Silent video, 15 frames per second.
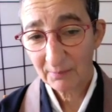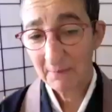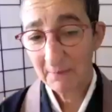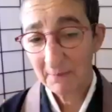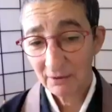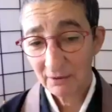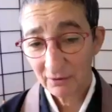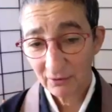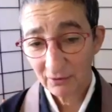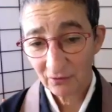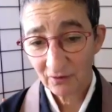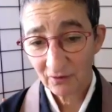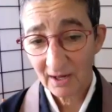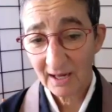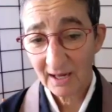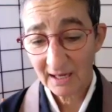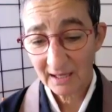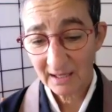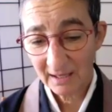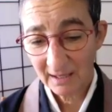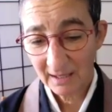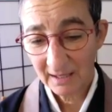that made her
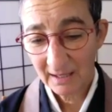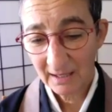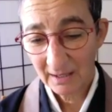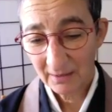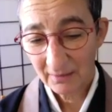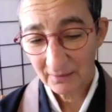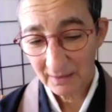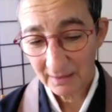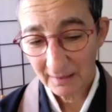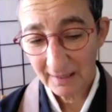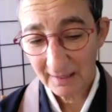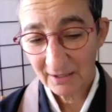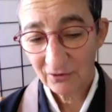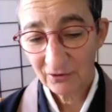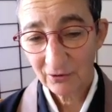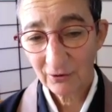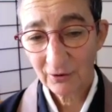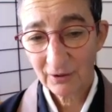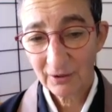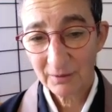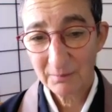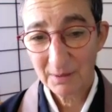say, that led to her